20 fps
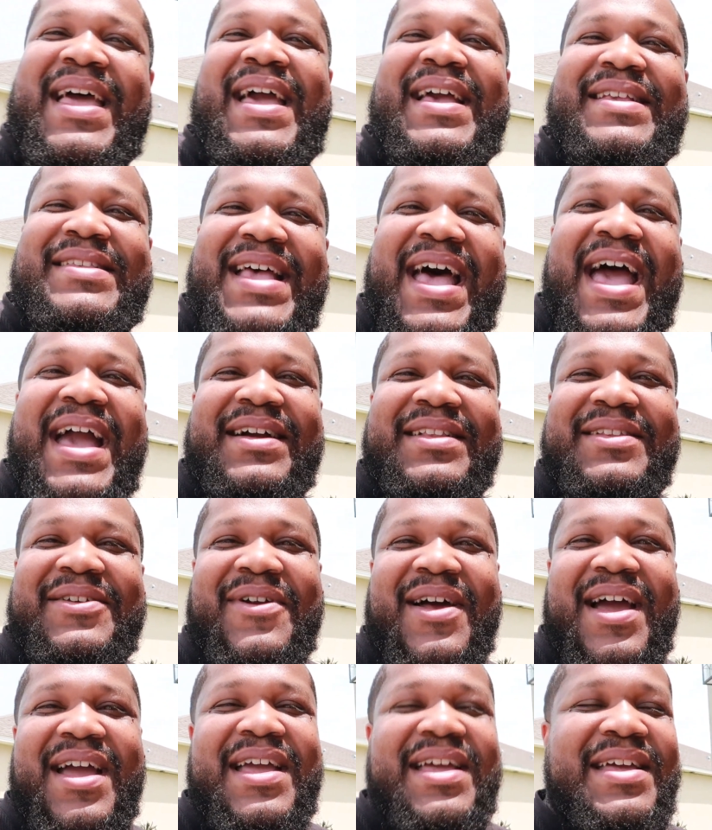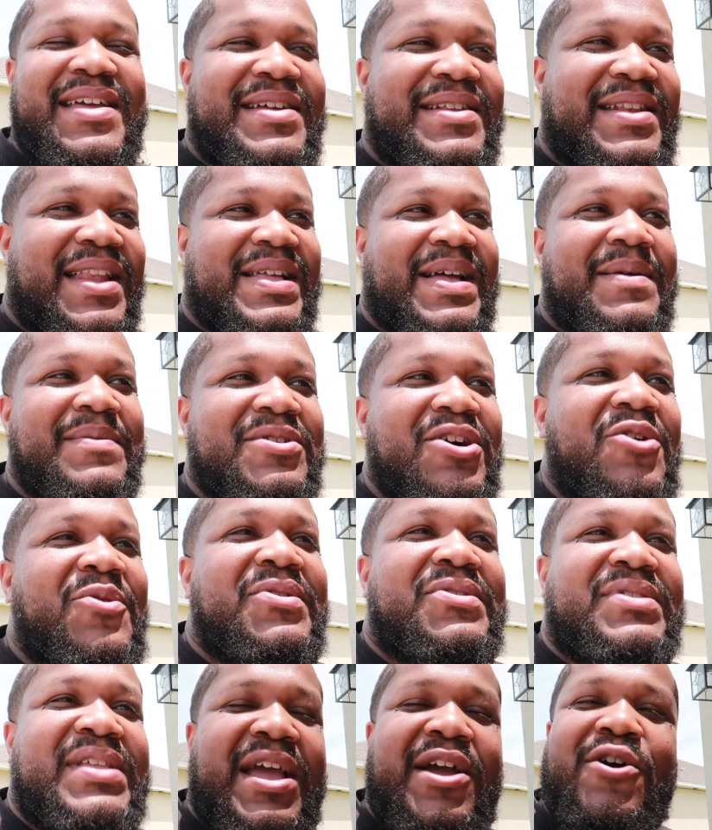Exactly, right? Like I'm good
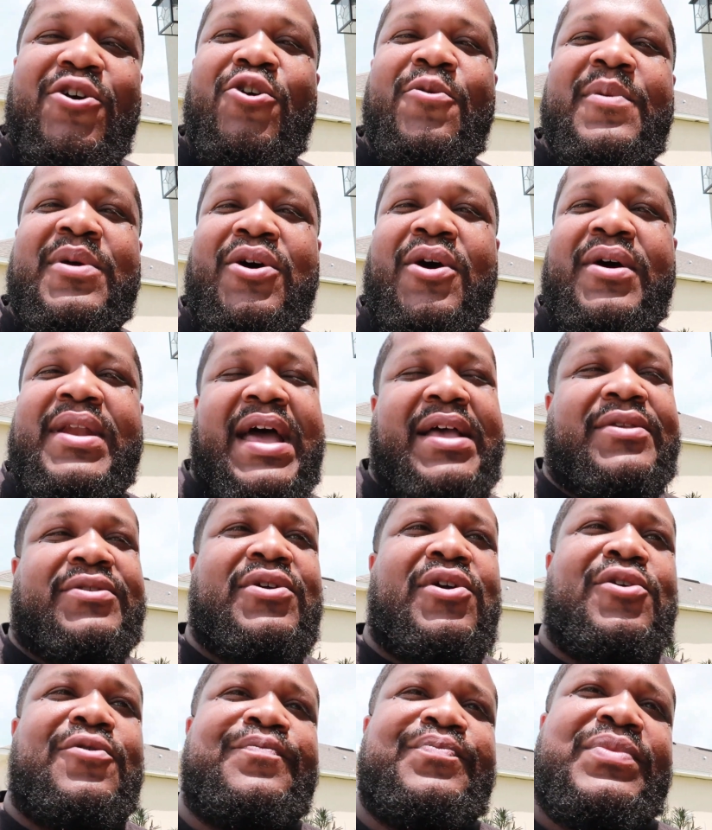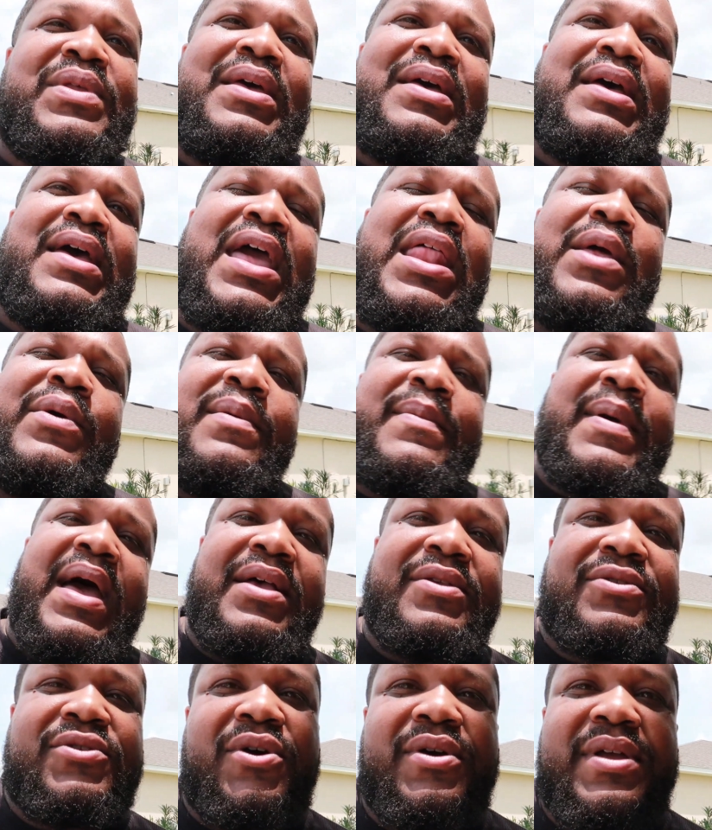with staying home and all that. So anyway,
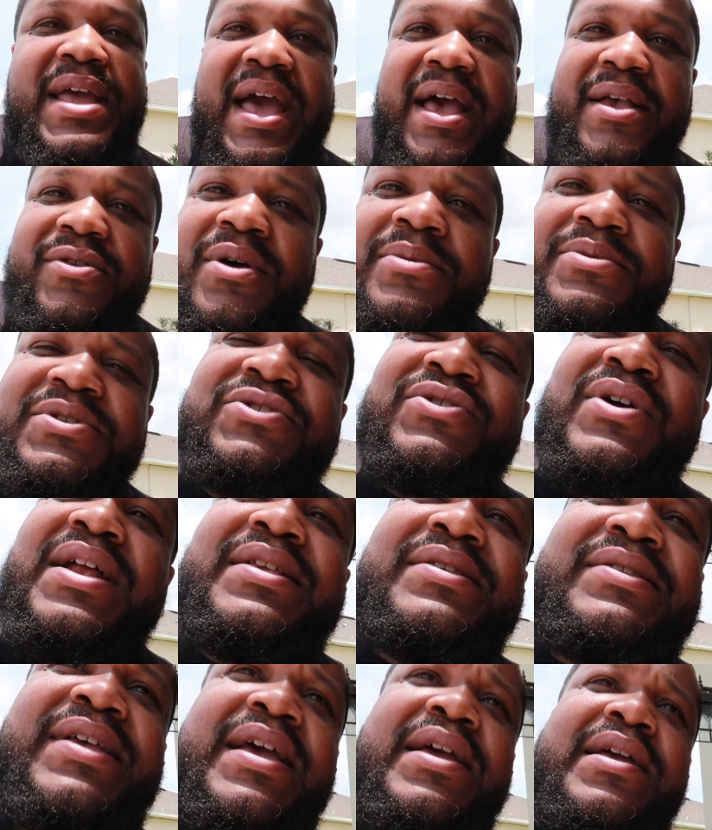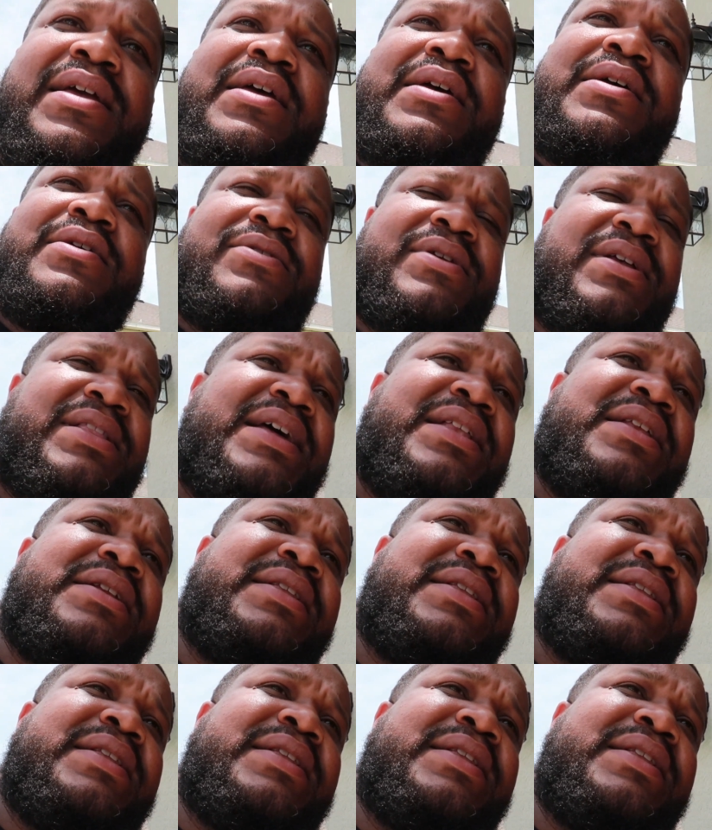man, so yeah, so I'm just trying to say, so at the end